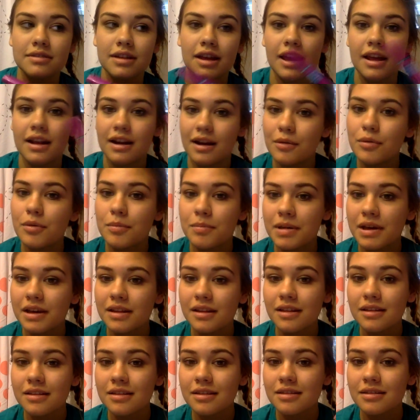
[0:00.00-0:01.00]
and I would pick
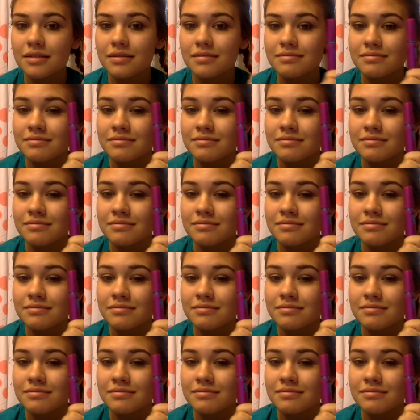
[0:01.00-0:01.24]
this.